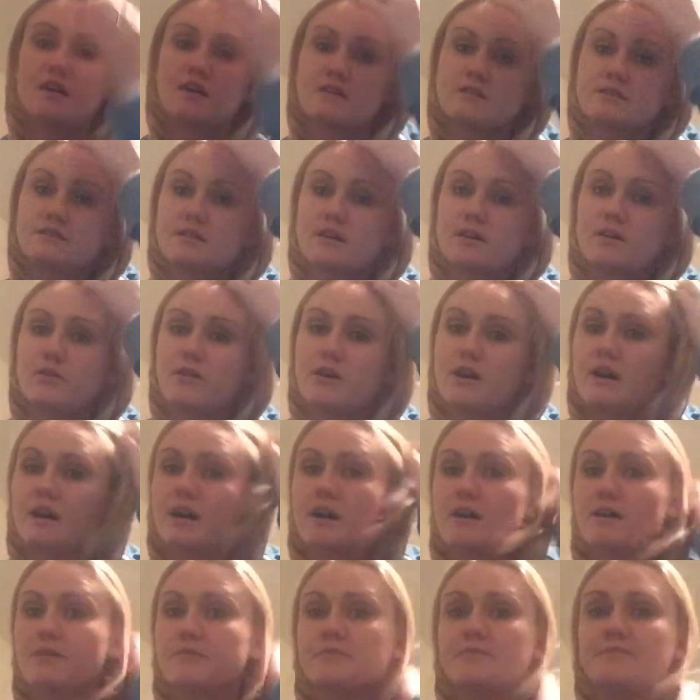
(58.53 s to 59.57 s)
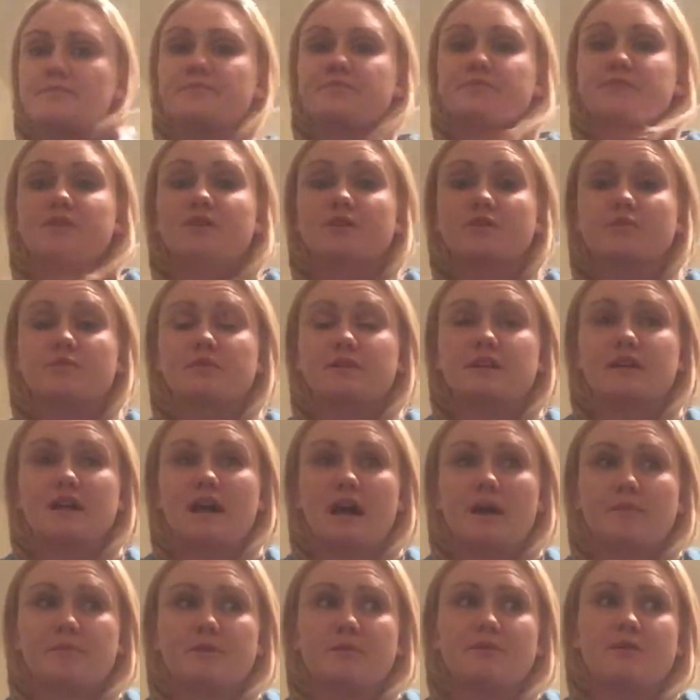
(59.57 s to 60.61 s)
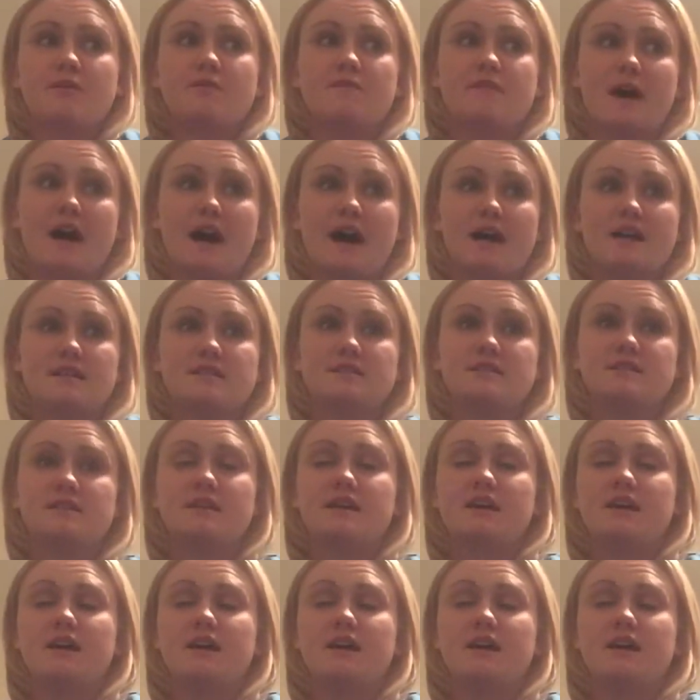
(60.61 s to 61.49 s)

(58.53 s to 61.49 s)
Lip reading: So they were really happy with that.